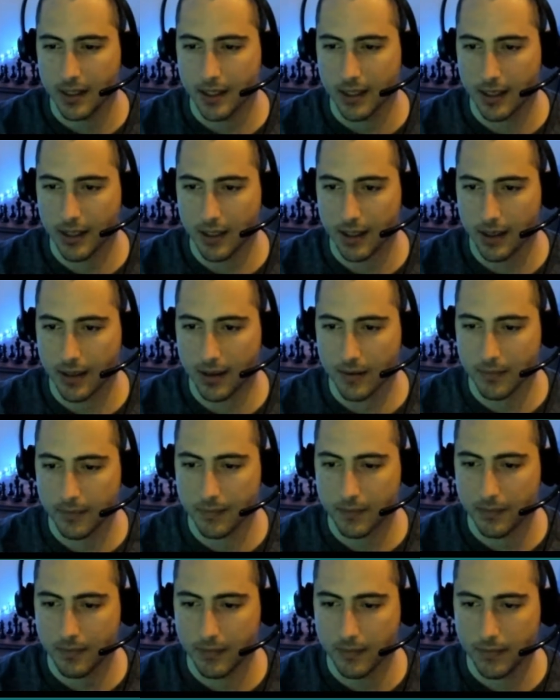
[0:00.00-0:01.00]
Um,
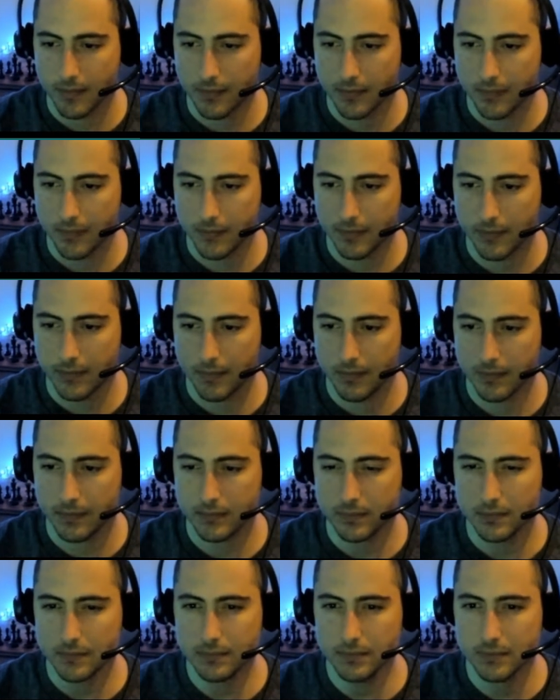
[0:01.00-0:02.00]

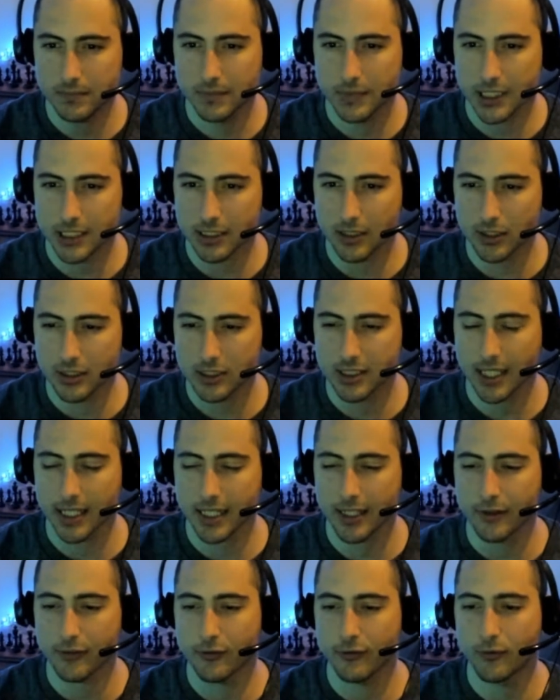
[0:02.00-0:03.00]
this looks
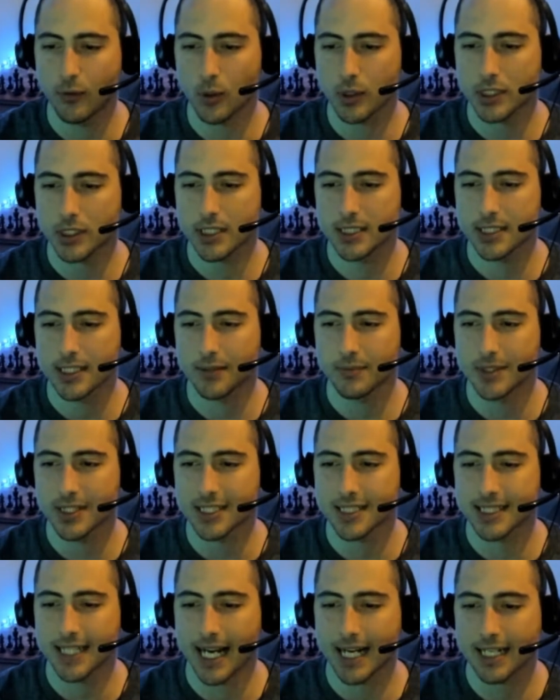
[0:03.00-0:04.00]
like it forces him to
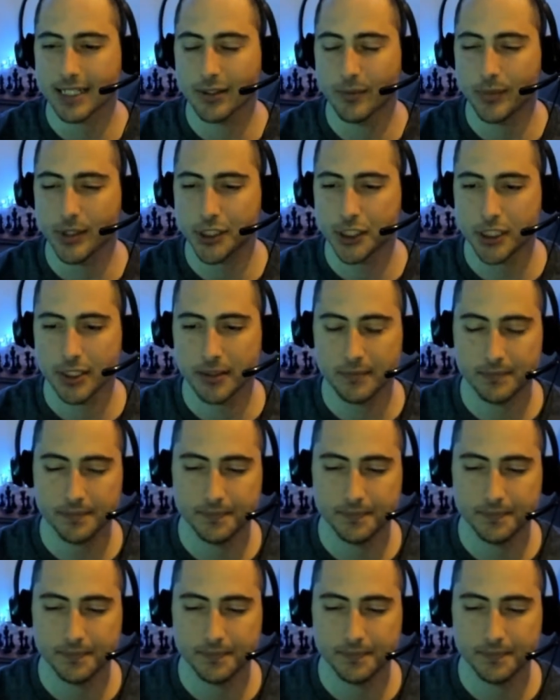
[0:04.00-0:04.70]
sack the bishop.